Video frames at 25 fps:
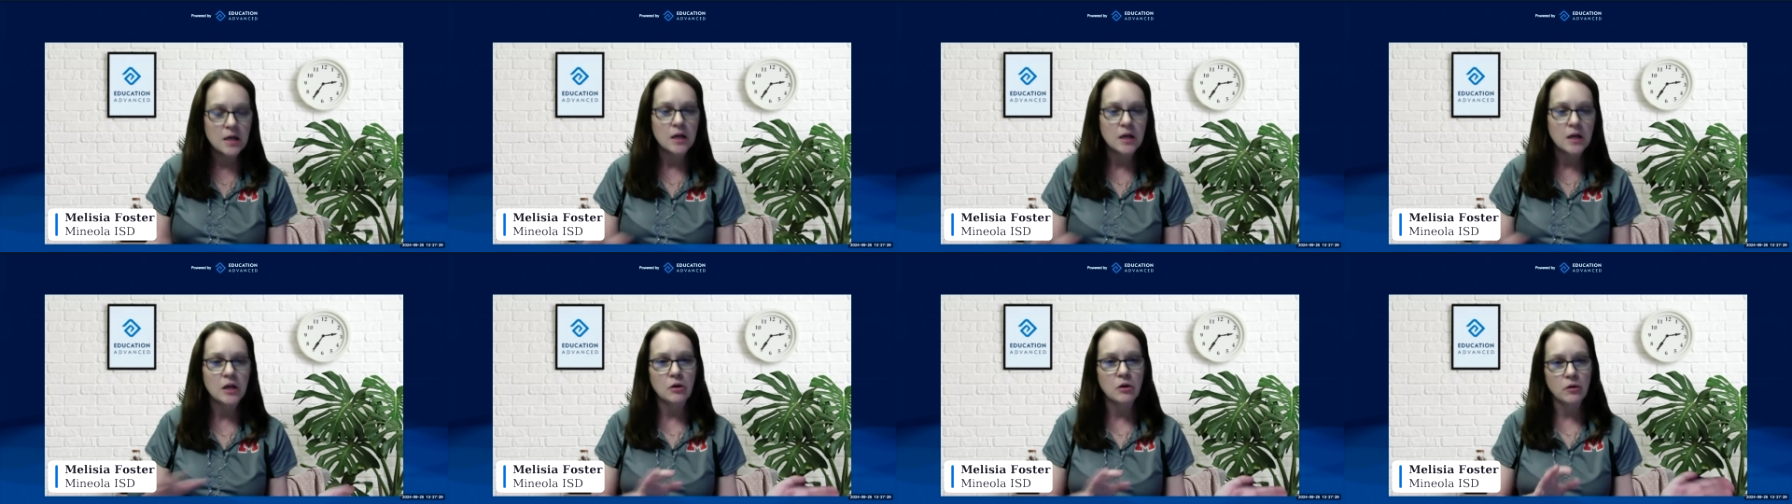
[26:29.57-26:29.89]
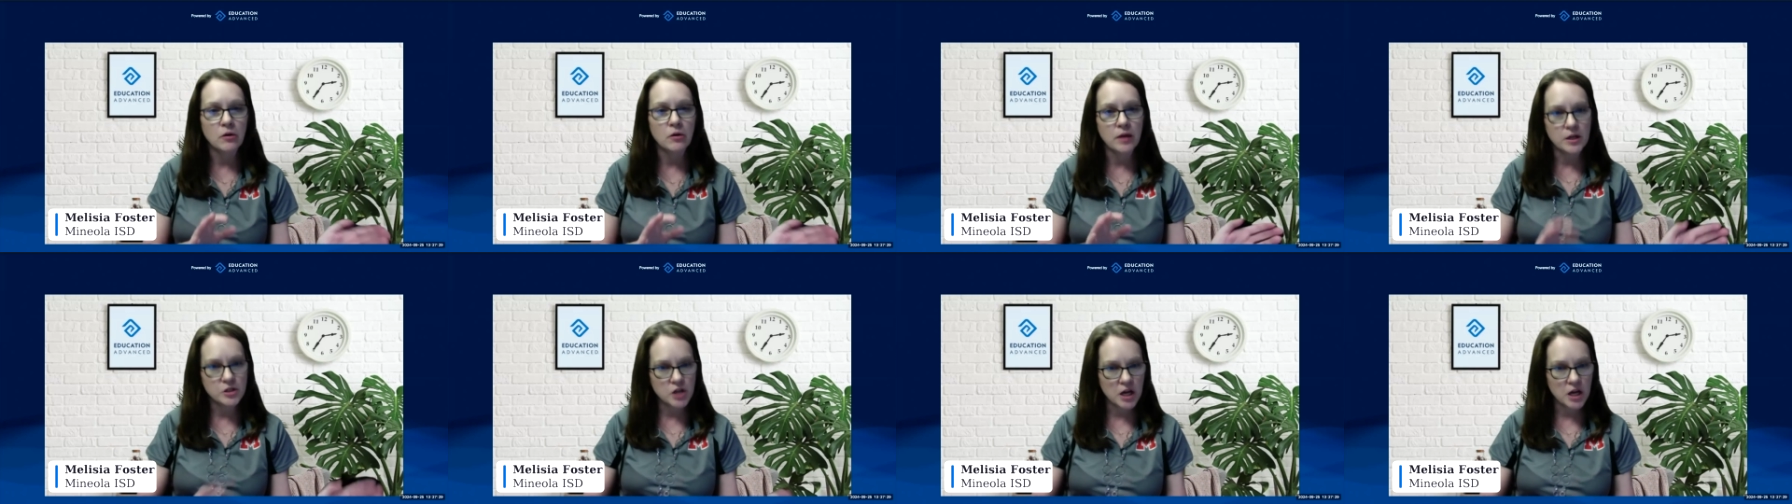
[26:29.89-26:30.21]
You know
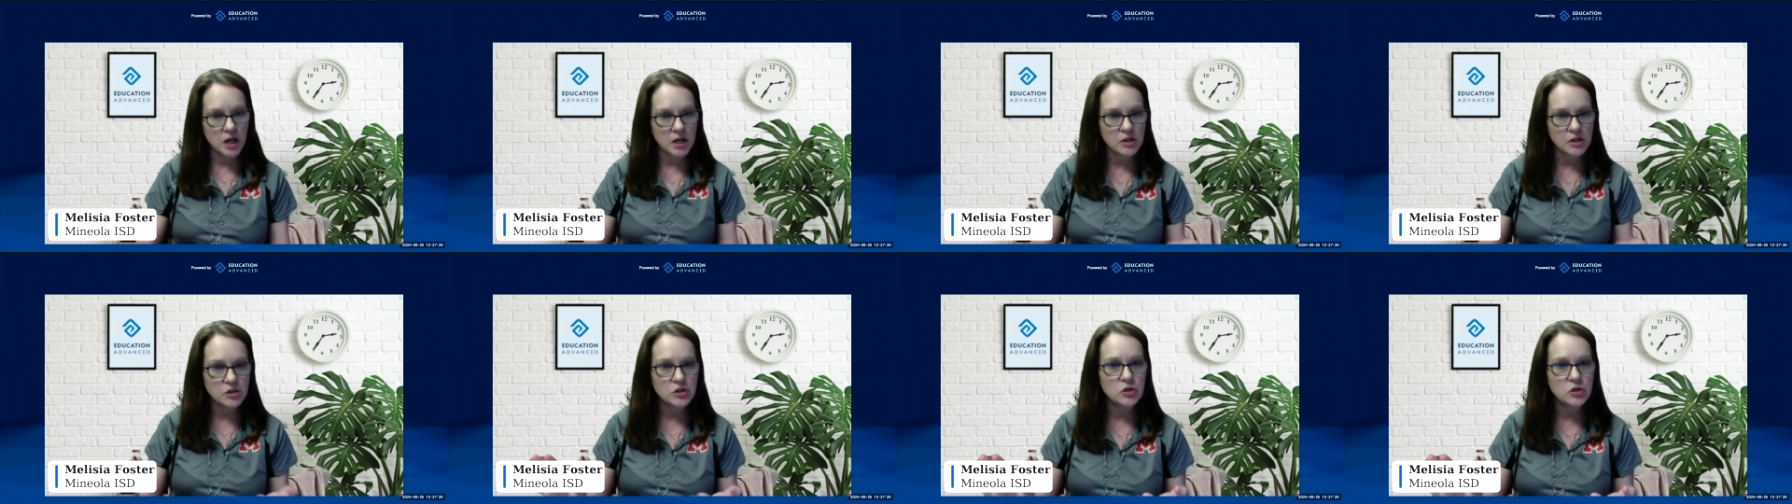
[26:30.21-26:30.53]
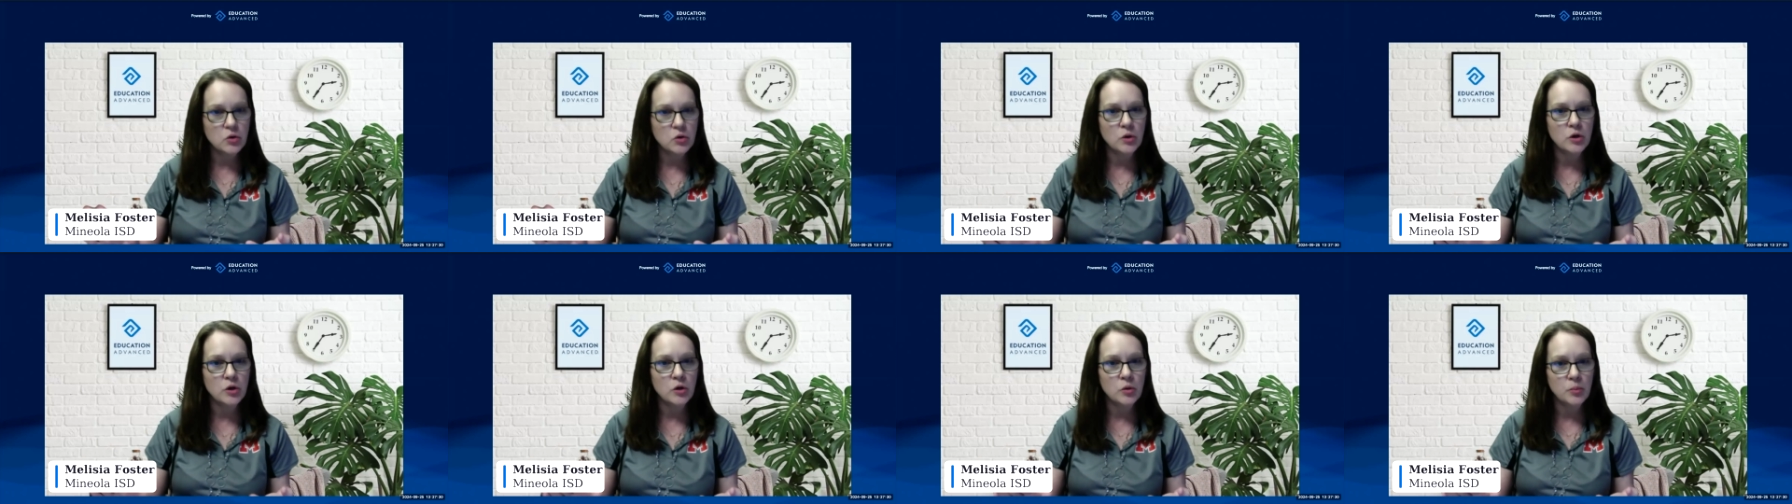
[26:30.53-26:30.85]
that changed to a
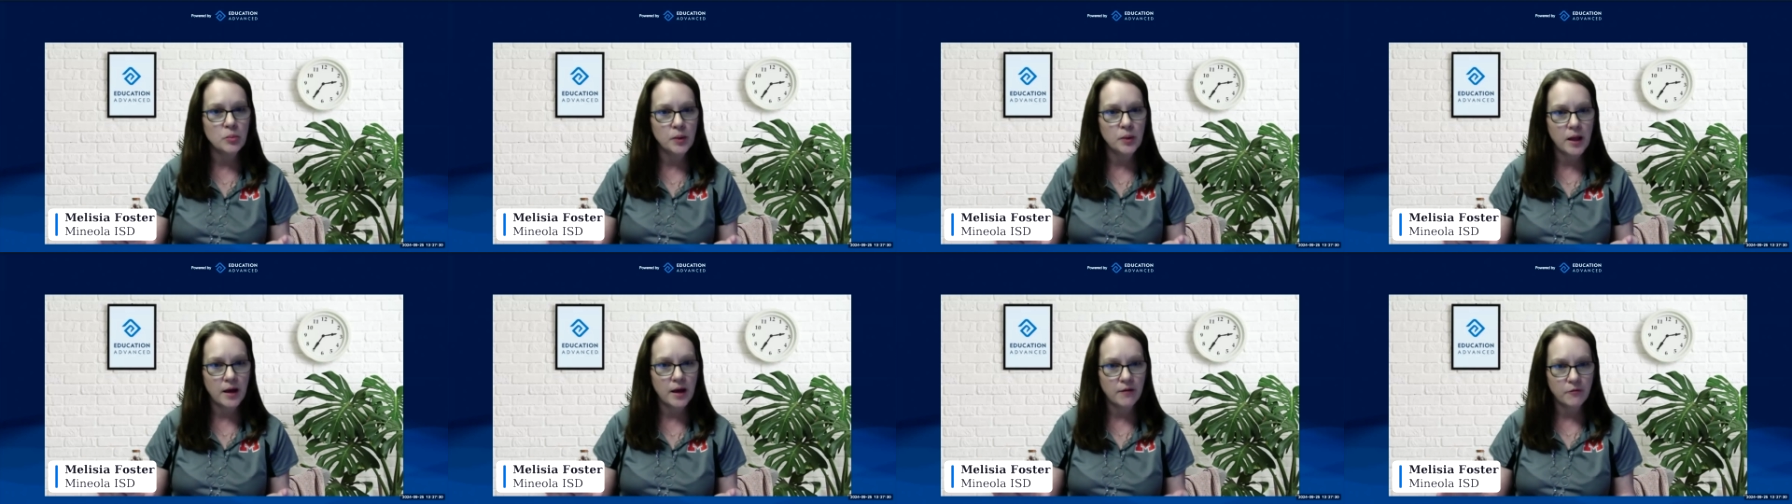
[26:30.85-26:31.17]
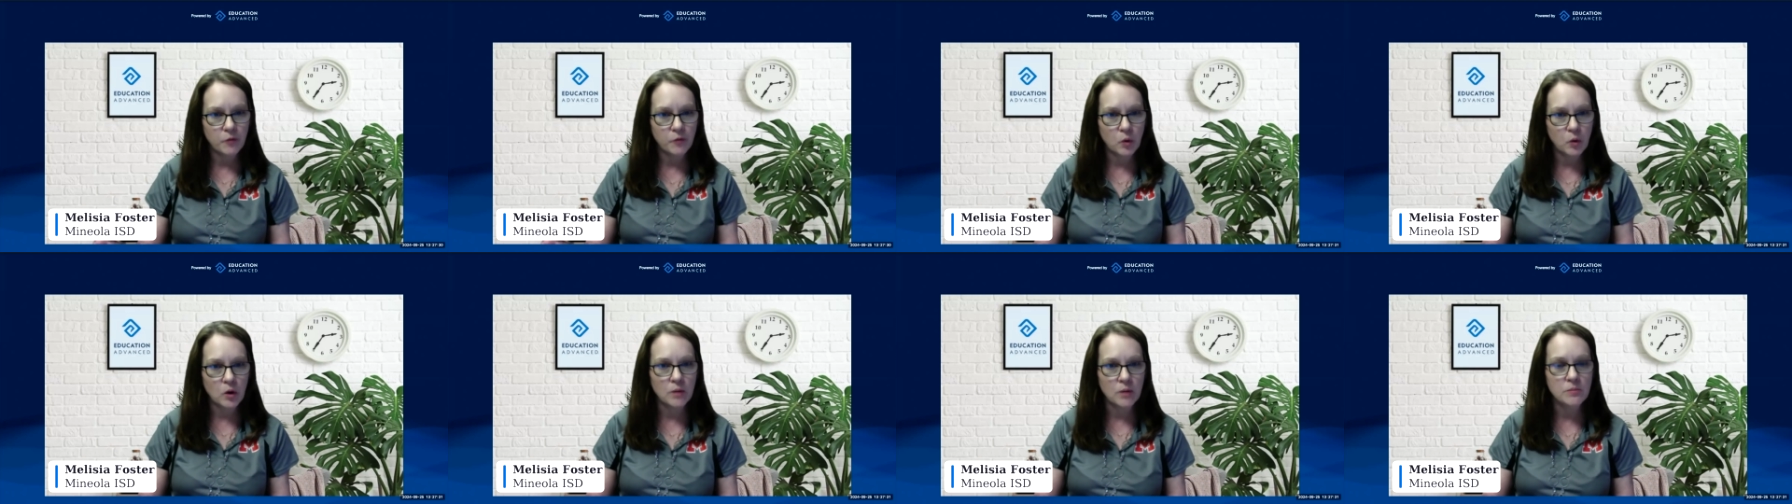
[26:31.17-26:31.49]
new
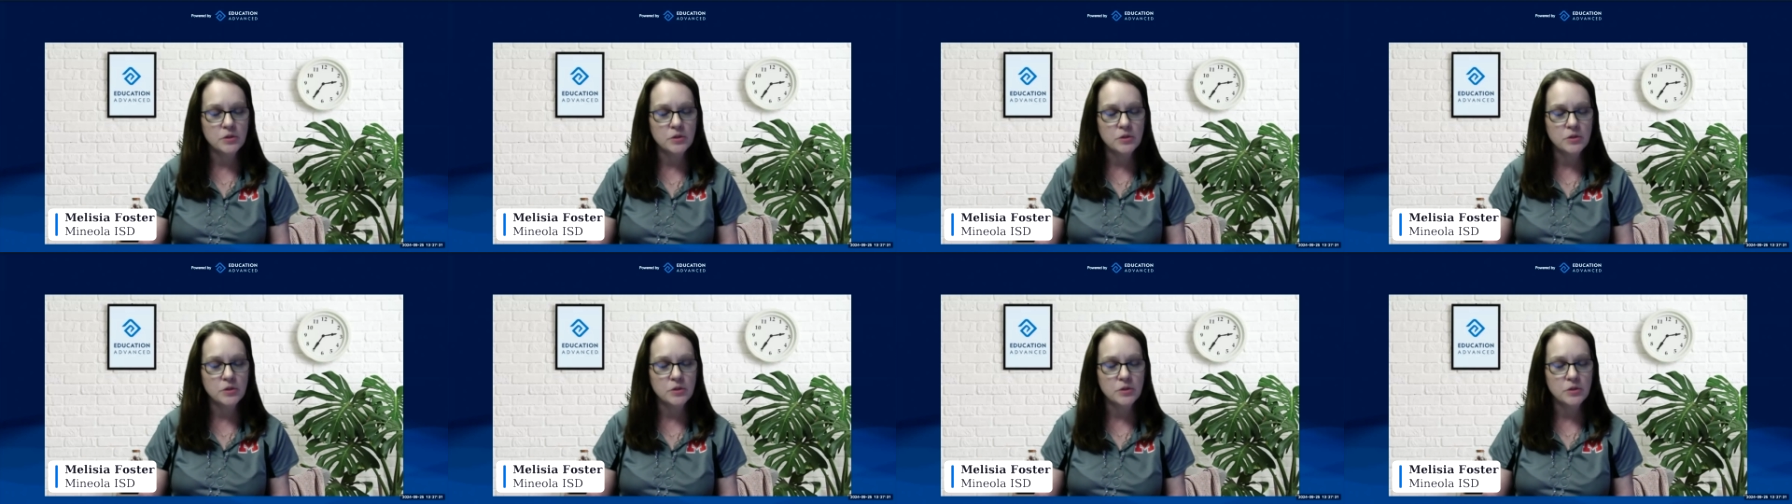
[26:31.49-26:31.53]
platform,